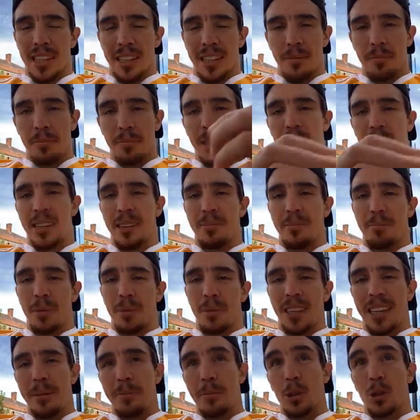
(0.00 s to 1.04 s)
my
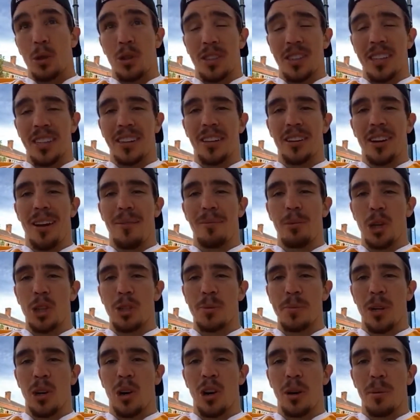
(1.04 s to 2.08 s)
teammate who's sitting here having lunch with me,
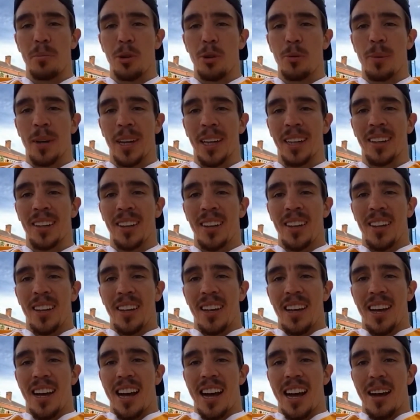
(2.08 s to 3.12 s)
Harden
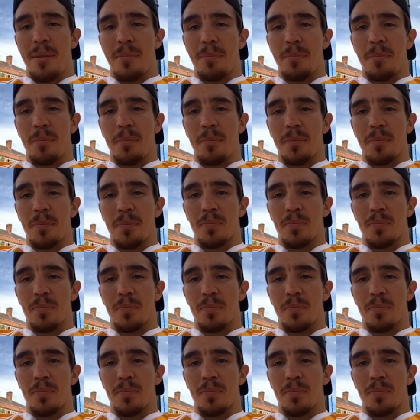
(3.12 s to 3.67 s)
Eubank.